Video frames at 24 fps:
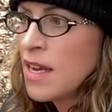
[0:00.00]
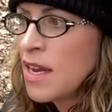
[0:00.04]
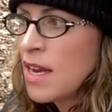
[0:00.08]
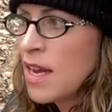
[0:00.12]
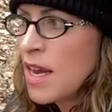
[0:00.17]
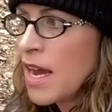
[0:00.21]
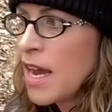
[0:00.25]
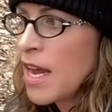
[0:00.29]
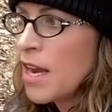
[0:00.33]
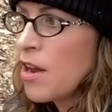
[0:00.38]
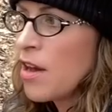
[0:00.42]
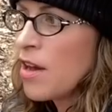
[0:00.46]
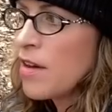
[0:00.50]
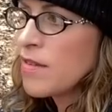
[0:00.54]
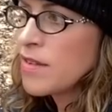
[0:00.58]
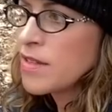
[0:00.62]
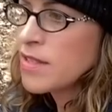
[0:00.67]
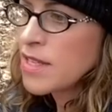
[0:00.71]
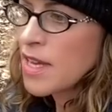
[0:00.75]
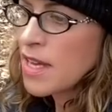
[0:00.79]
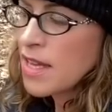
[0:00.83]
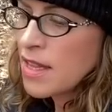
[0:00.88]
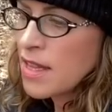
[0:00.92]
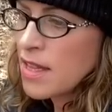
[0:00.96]
and all of a
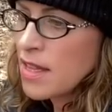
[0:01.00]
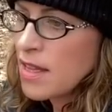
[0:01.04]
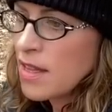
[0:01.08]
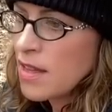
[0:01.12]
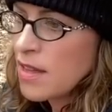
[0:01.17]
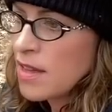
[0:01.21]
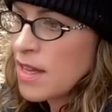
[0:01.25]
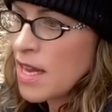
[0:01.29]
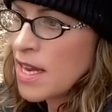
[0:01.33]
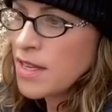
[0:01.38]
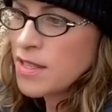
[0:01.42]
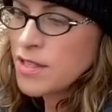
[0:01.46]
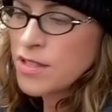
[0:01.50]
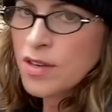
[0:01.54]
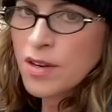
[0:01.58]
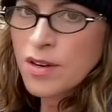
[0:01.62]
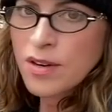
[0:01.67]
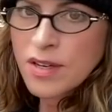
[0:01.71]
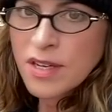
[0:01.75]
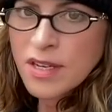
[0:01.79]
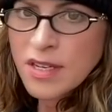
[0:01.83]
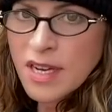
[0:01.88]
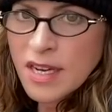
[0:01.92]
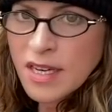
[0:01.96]
sudden they
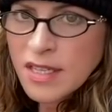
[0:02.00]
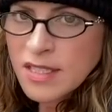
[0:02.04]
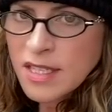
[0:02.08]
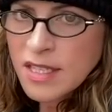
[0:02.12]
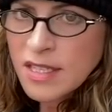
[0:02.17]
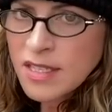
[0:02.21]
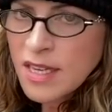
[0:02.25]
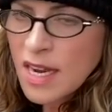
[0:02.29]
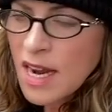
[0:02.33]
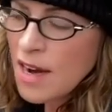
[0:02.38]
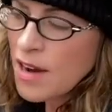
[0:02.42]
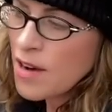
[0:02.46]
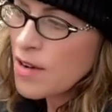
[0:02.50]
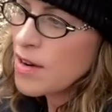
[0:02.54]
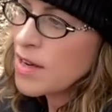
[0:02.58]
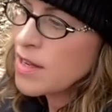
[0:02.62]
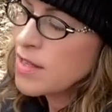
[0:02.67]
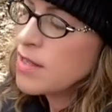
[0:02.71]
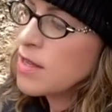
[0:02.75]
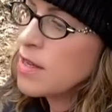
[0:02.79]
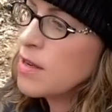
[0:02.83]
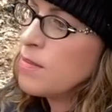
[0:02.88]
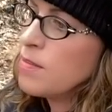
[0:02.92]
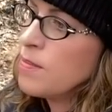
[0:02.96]
start conducting
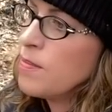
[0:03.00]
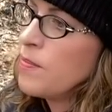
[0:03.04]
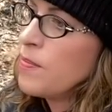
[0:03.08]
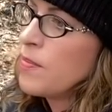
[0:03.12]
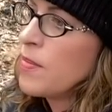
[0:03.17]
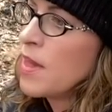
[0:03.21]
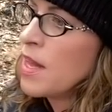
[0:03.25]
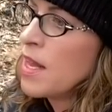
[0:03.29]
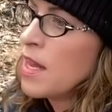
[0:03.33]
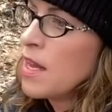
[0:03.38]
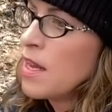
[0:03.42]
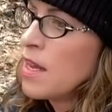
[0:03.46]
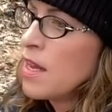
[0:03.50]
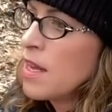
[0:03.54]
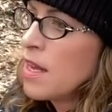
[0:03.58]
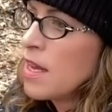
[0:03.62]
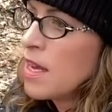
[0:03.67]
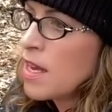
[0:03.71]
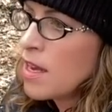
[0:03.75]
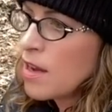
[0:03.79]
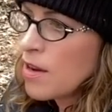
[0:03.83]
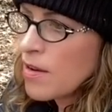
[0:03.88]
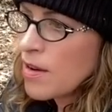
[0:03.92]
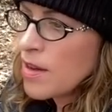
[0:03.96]
terrorism
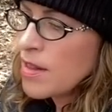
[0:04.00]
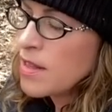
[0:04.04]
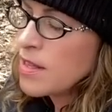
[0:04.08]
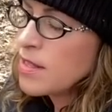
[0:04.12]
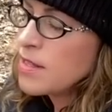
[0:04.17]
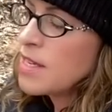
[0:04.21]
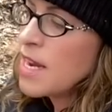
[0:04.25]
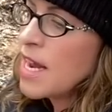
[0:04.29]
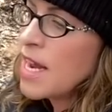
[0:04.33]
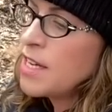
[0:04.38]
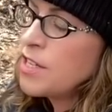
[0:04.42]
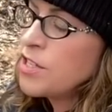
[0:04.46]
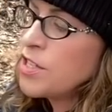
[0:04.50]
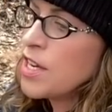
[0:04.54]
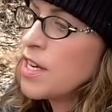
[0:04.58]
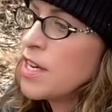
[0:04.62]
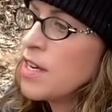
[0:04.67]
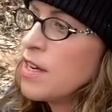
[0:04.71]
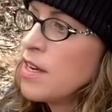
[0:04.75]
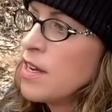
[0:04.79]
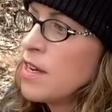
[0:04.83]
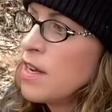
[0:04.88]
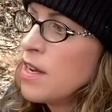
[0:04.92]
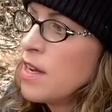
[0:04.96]
here in this
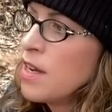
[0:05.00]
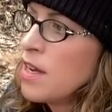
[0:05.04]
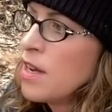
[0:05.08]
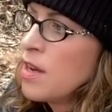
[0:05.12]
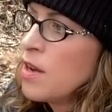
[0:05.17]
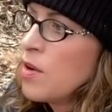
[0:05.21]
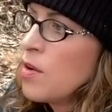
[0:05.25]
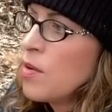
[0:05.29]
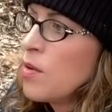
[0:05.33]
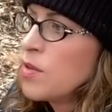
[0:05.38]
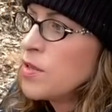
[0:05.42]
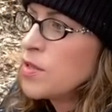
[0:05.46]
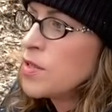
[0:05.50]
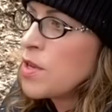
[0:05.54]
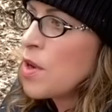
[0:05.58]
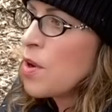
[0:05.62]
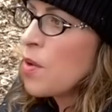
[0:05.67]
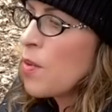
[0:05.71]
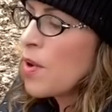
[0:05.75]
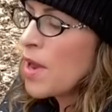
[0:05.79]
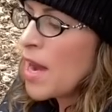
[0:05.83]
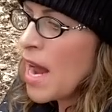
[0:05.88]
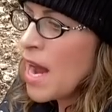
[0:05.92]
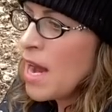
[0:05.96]
nation. So
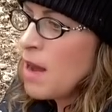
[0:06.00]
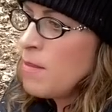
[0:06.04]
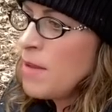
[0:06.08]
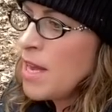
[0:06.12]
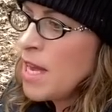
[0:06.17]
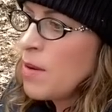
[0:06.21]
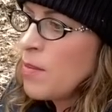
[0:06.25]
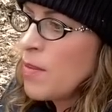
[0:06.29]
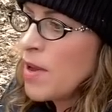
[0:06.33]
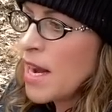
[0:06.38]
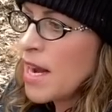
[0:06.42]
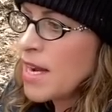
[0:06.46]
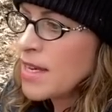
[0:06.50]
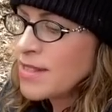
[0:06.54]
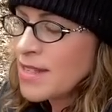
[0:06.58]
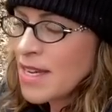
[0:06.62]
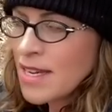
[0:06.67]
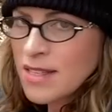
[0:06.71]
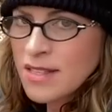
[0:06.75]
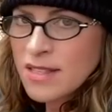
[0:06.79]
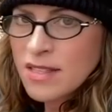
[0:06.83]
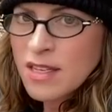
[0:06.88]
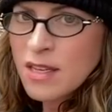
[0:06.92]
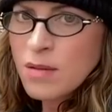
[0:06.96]
what I mean when I say
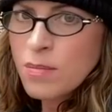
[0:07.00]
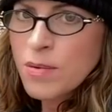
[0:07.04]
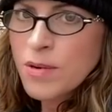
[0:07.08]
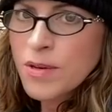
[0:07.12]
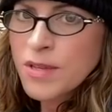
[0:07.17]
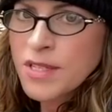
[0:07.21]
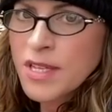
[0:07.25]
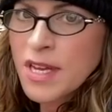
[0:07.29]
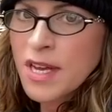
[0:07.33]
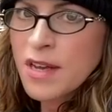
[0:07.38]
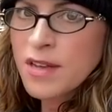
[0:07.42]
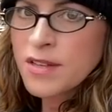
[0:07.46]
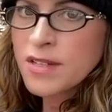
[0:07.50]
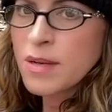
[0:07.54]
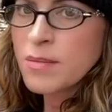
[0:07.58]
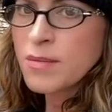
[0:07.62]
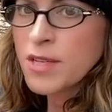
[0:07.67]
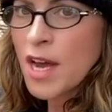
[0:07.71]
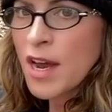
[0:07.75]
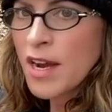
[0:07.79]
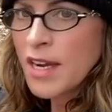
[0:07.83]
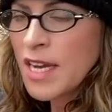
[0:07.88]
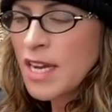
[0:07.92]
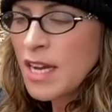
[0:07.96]
sleeper cells, I'm
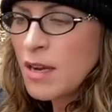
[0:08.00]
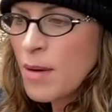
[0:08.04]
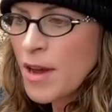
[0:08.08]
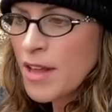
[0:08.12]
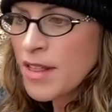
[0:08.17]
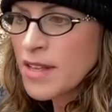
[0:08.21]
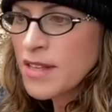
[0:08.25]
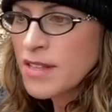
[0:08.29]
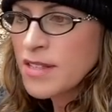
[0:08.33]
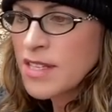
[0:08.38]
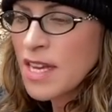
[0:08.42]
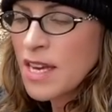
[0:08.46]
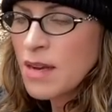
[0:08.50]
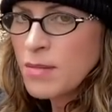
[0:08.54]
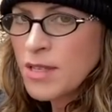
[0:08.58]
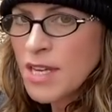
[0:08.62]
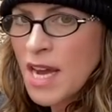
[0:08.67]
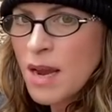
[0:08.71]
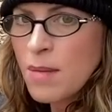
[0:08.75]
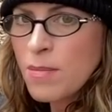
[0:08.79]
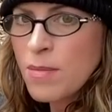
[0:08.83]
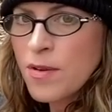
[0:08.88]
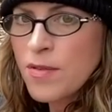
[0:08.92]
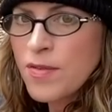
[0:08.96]
talking about the same
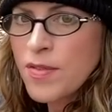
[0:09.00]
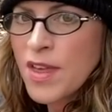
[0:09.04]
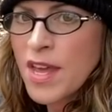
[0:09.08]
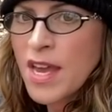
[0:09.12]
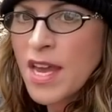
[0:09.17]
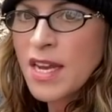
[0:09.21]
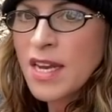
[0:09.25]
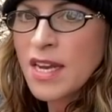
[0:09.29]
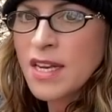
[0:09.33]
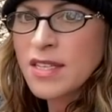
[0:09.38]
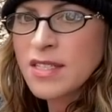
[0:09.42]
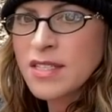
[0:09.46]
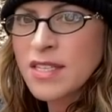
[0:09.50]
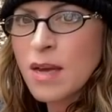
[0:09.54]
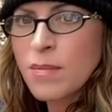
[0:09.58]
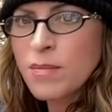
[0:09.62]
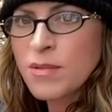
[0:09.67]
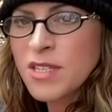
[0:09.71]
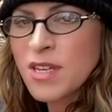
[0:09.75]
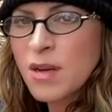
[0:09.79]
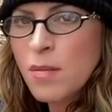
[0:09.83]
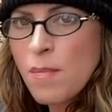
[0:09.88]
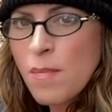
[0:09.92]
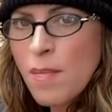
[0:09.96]
type of thing except
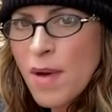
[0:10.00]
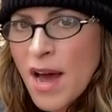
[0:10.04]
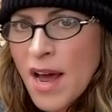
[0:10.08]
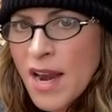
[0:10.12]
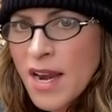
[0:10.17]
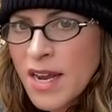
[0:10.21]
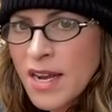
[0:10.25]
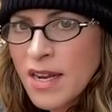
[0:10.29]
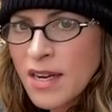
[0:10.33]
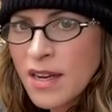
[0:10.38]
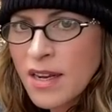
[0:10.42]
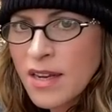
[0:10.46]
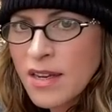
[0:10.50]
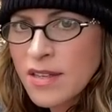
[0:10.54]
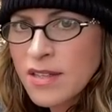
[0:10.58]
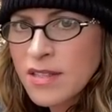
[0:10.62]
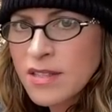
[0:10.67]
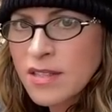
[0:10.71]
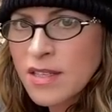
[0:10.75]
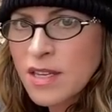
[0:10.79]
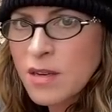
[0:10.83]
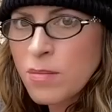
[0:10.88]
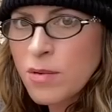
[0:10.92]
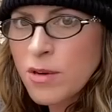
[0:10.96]
demonic
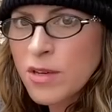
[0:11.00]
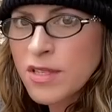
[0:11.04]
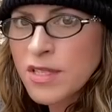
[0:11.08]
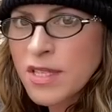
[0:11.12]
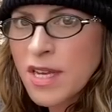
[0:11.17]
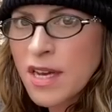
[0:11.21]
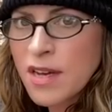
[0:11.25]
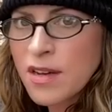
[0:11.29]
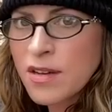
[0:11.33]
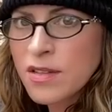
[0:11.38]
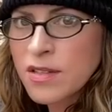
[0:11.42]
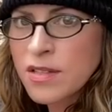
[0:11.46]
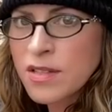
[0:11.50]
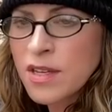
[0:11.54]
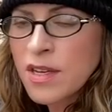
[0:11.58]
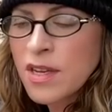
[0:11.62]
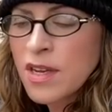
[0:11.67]
sleeper cells